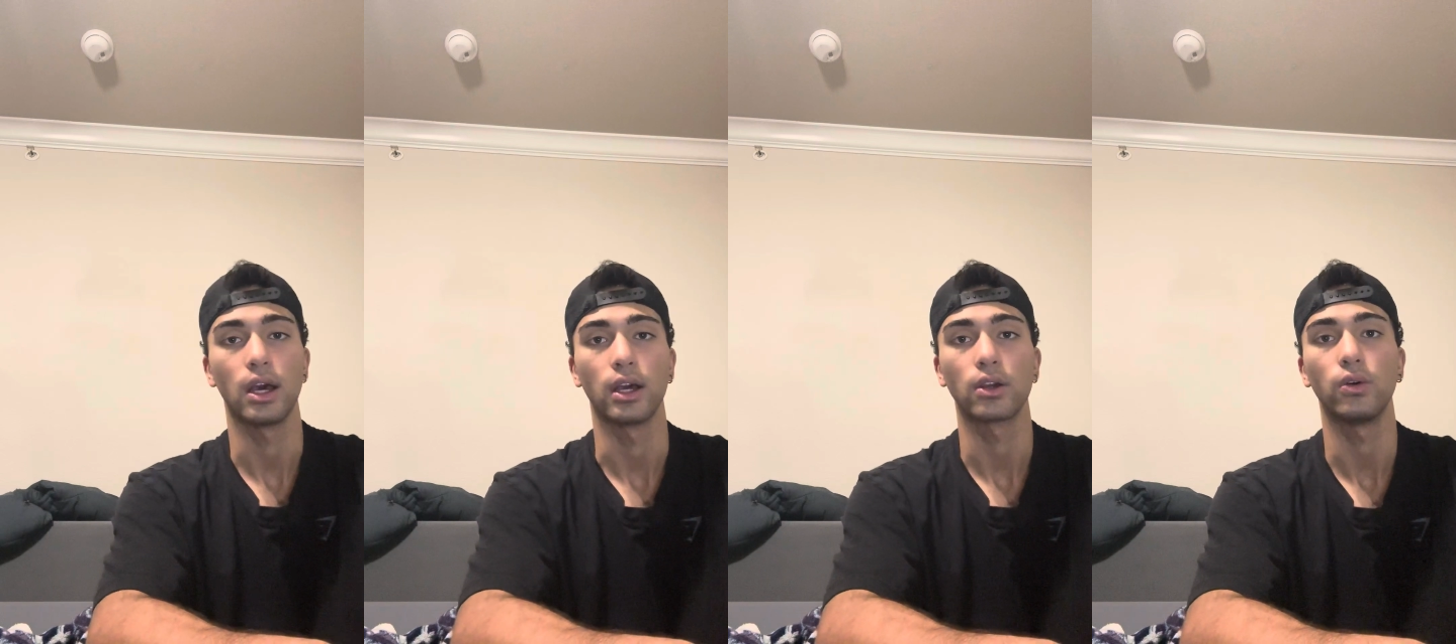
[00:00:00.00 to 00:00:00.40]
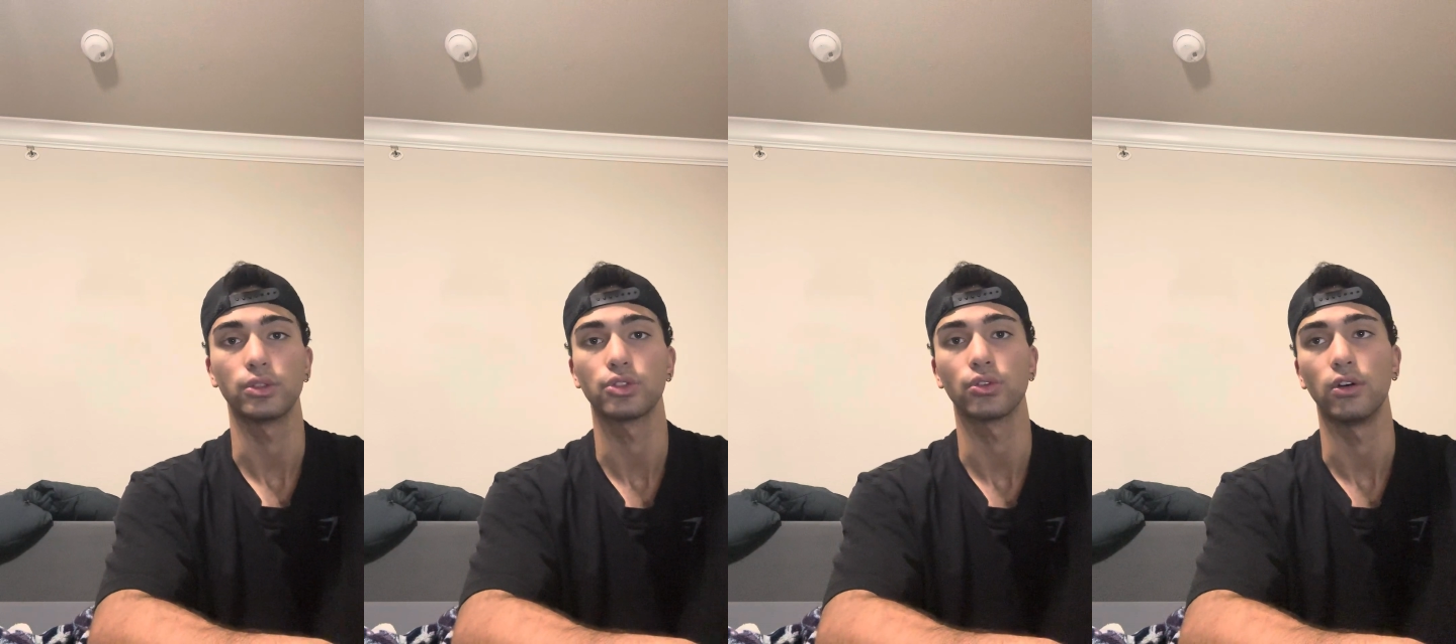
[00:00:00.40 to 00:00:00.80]

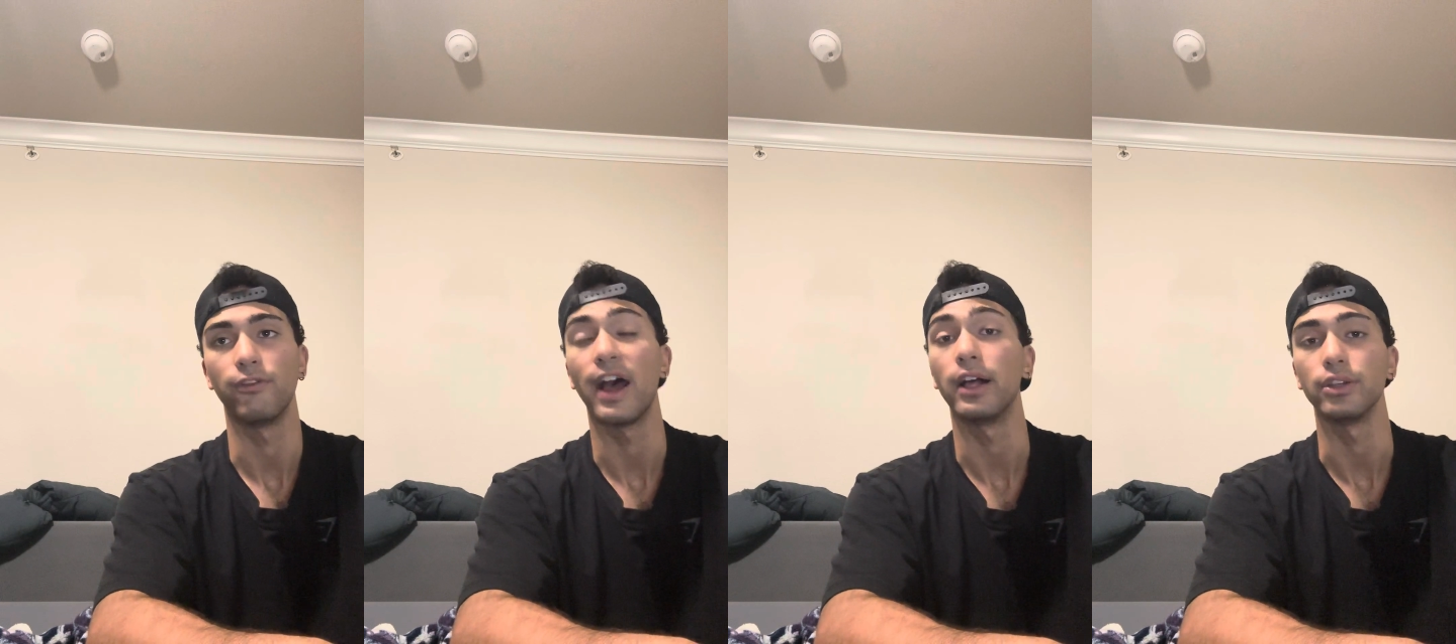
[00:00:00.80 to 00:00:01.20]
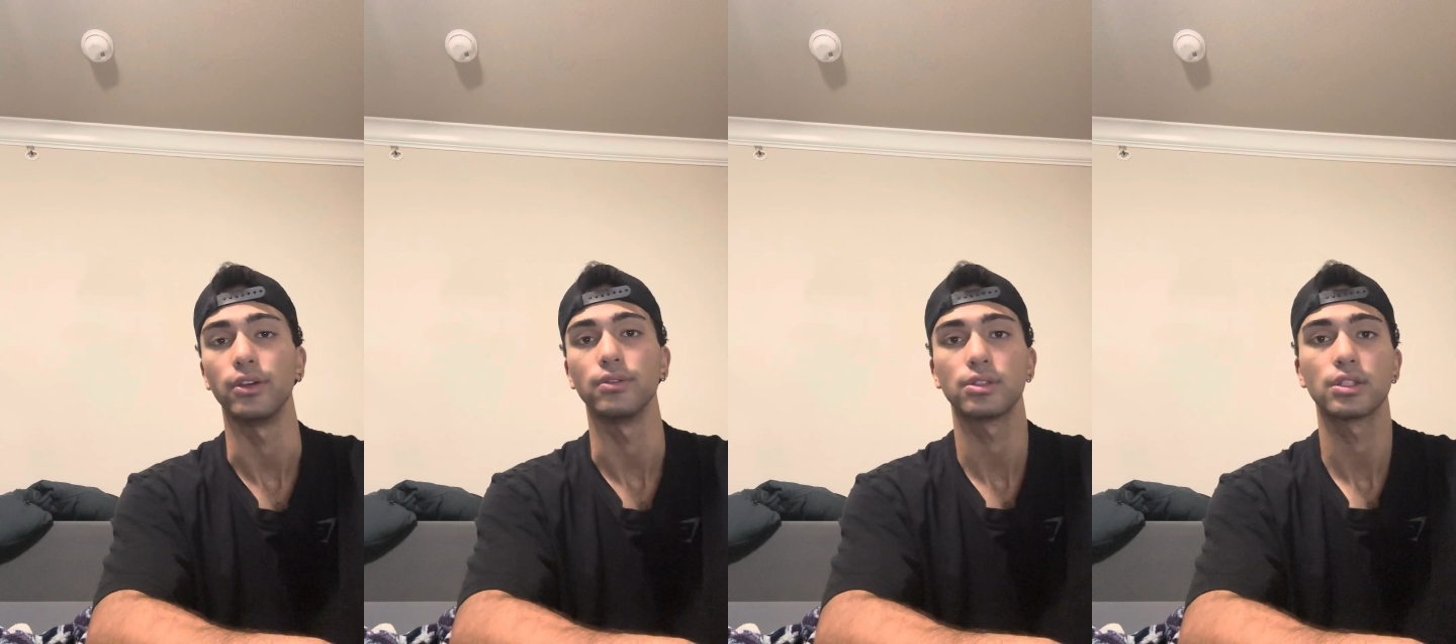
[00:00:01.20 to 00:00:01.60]
cultural
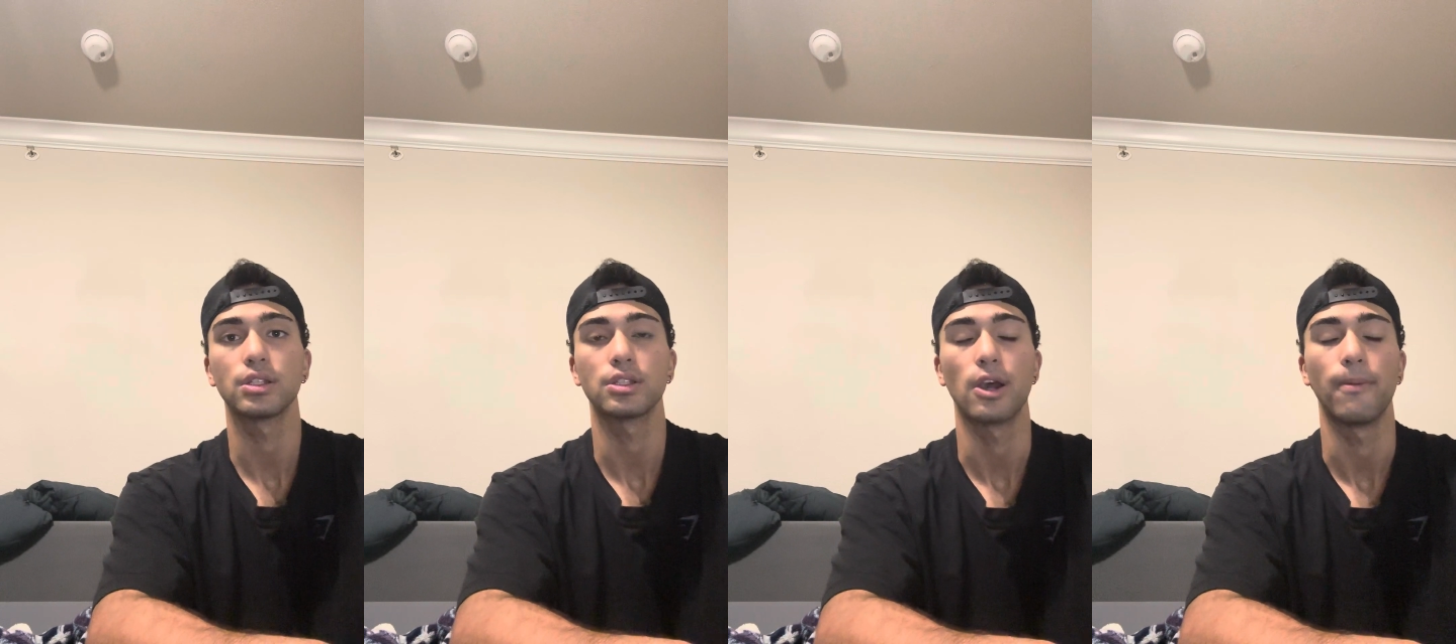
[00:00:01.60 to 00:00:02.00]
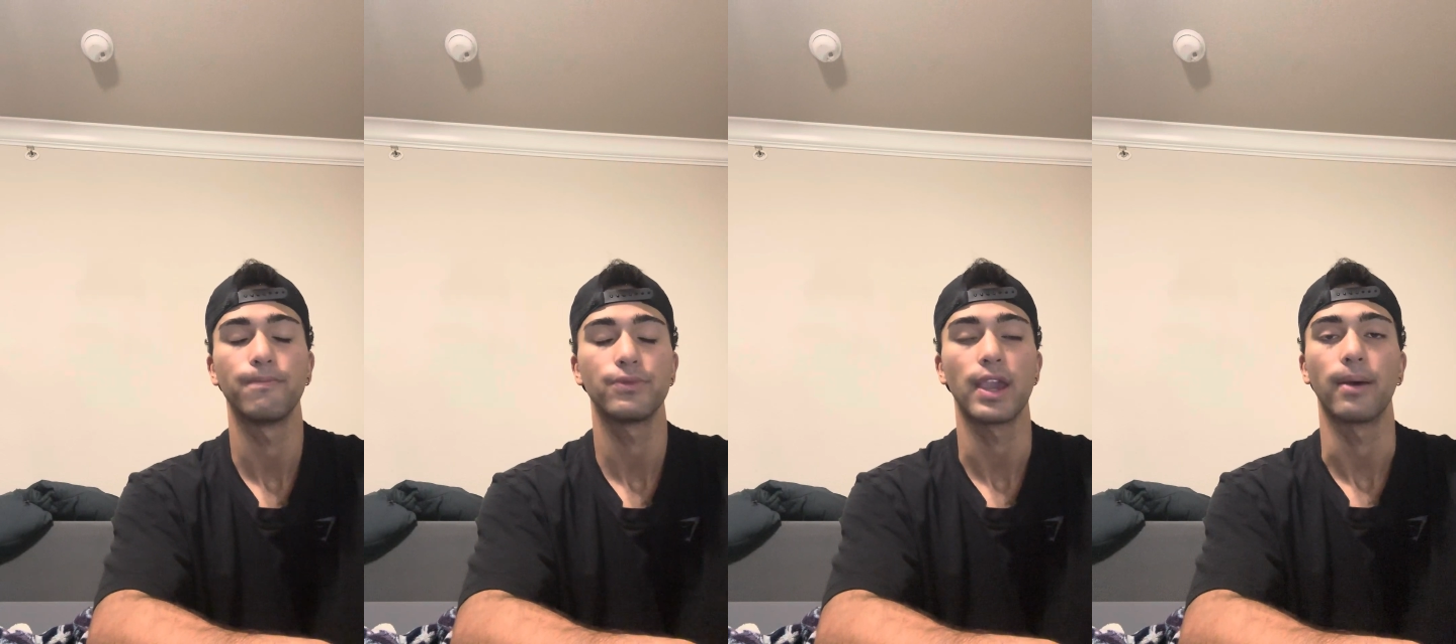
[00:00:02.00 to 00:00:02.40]
values. So
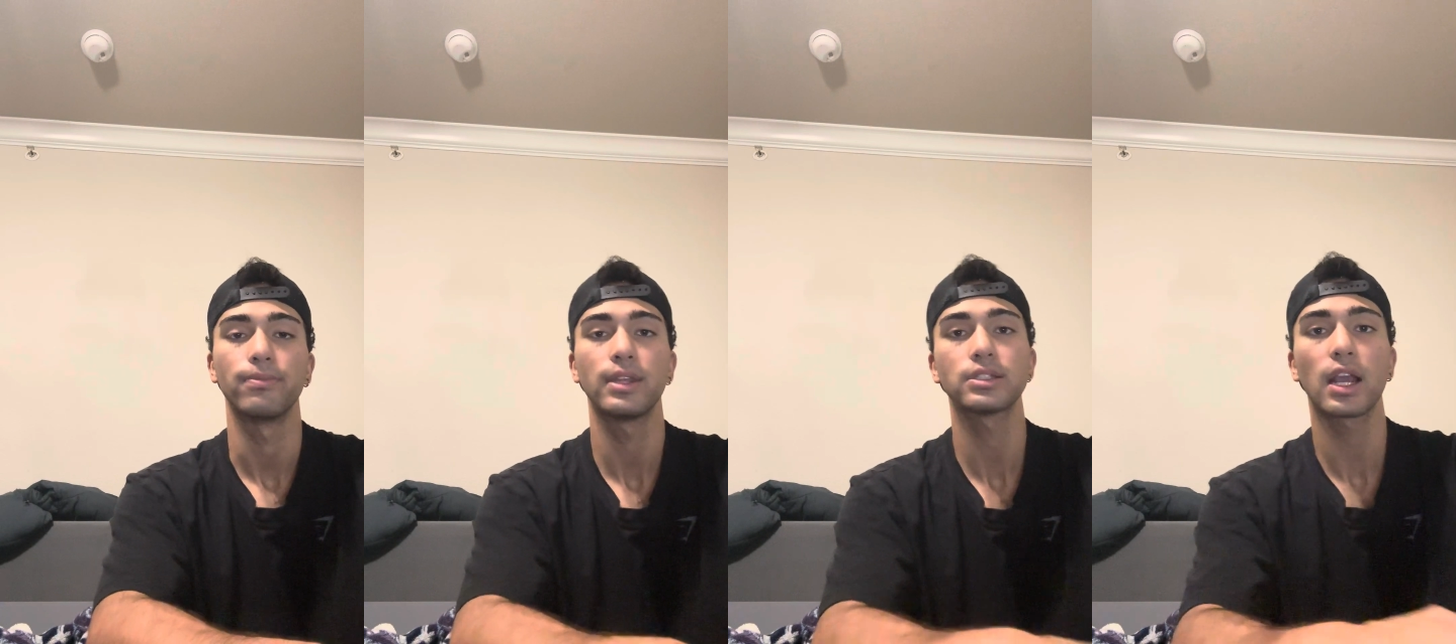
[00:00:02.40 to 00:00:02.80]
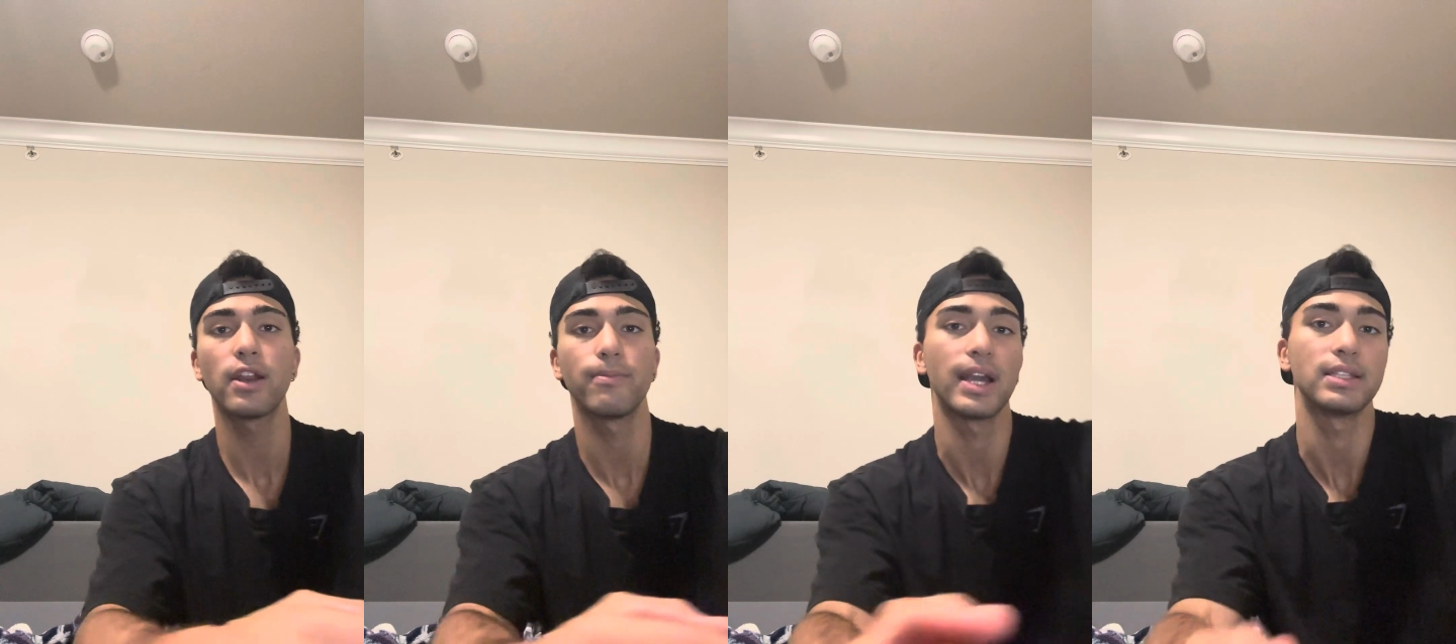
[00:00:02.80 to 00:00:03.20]
yeah, that's kind
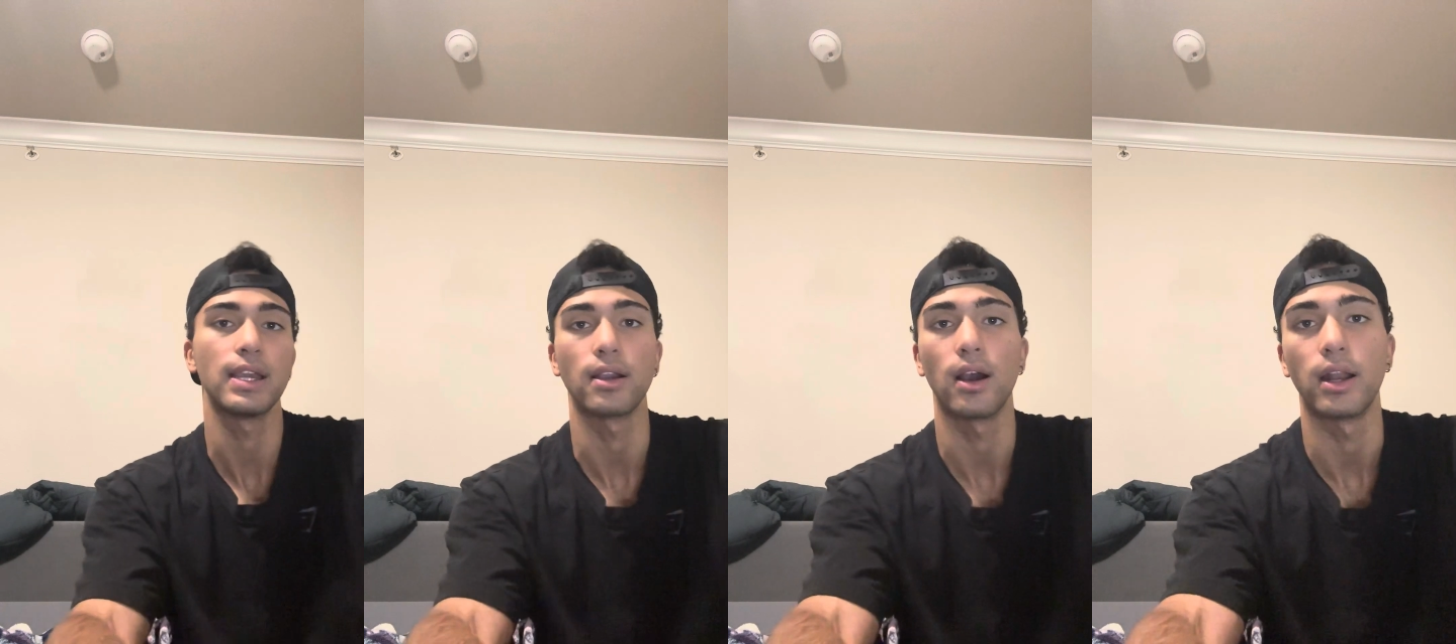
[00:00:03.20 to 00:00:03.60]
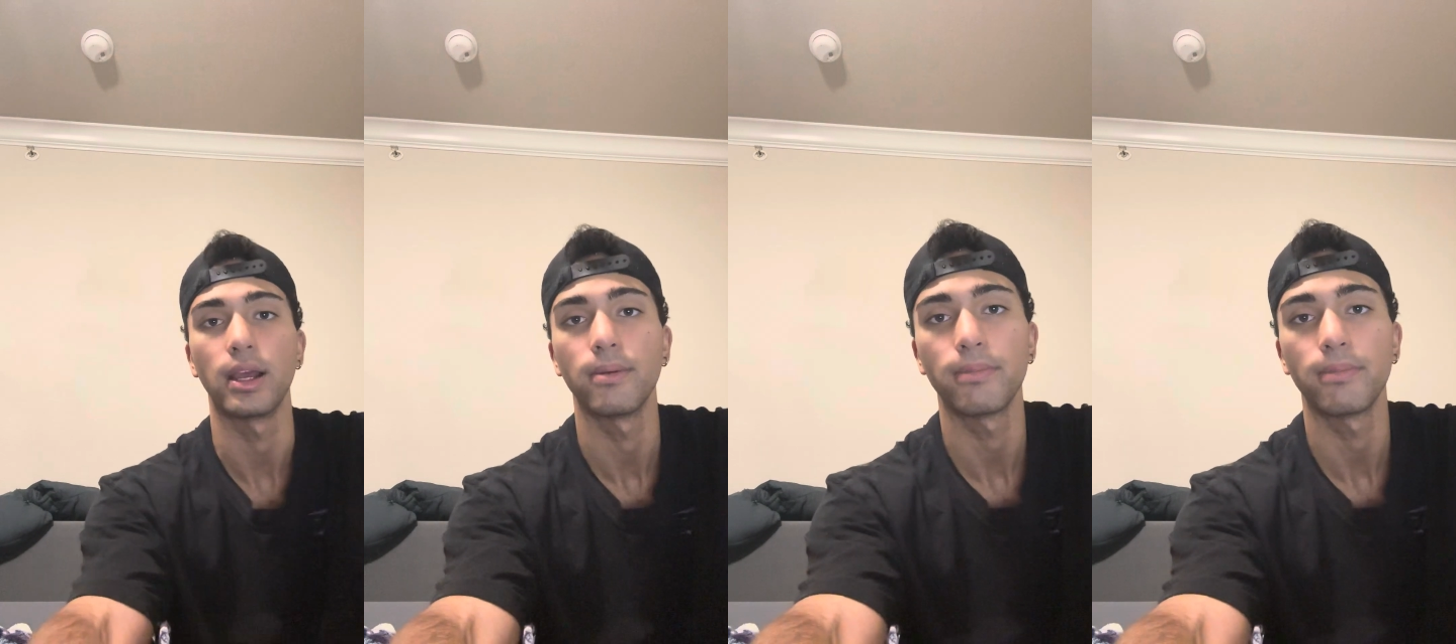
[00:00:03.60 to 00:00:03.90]
of my take on it.